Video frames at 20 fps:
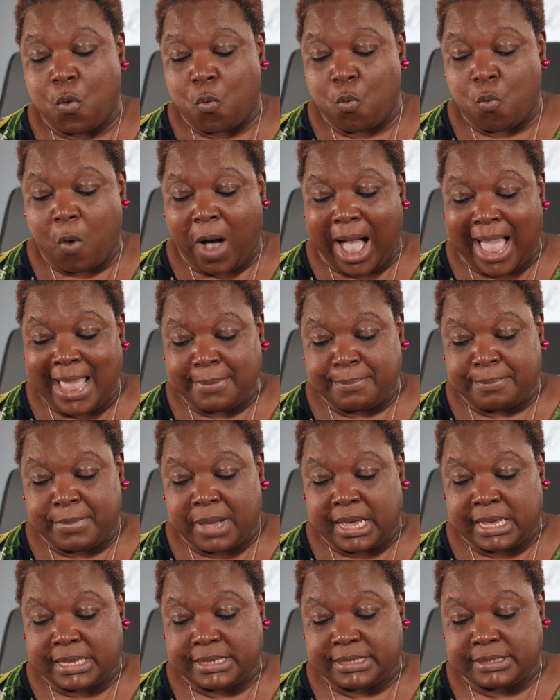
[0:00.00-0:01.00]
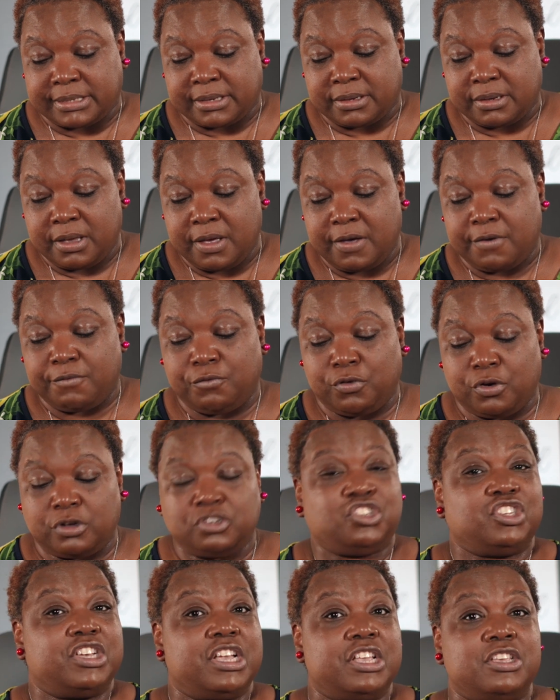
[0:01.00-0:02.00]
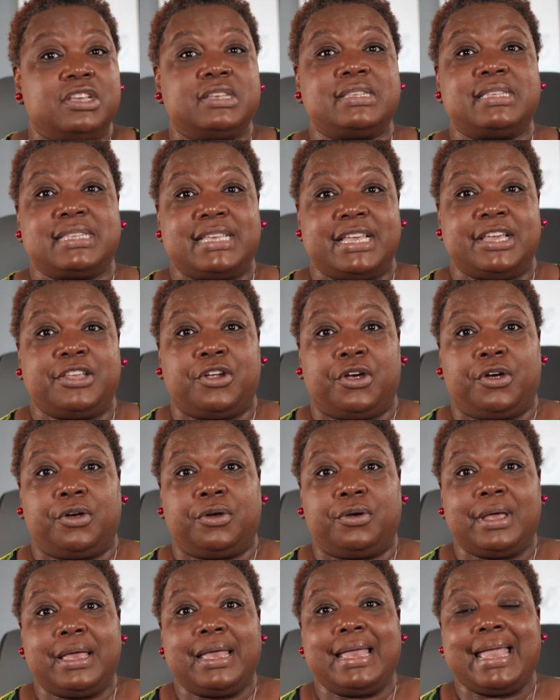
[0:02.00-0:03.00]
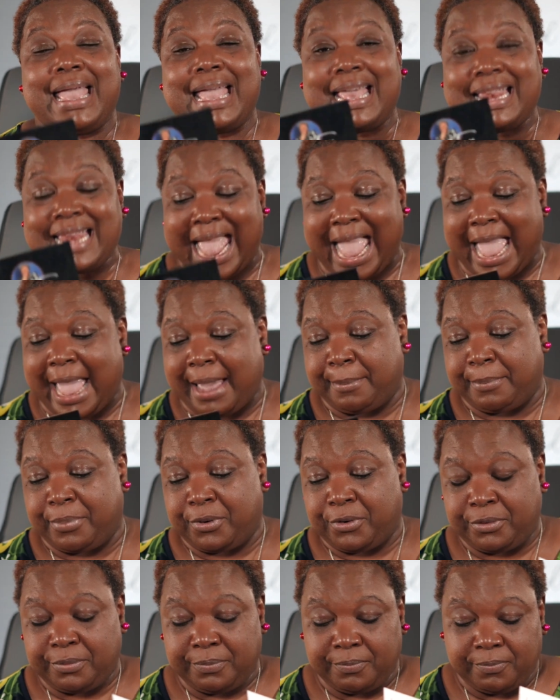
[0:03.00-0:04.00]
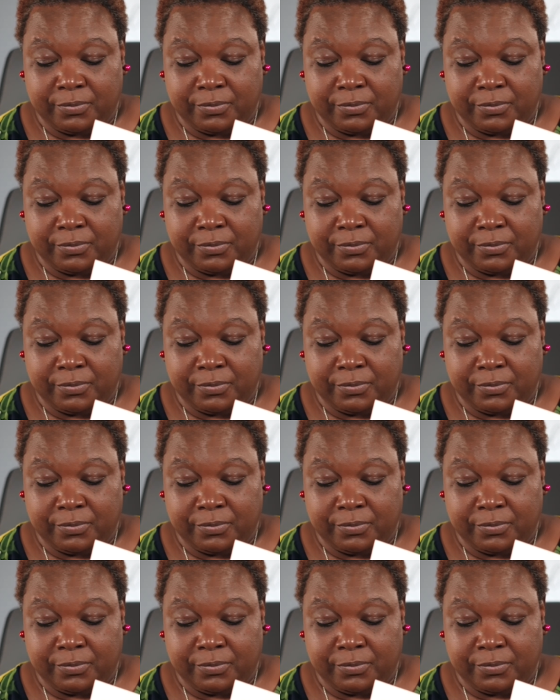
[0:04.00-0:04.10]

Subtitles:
white musk, Virginia cedar, and amber.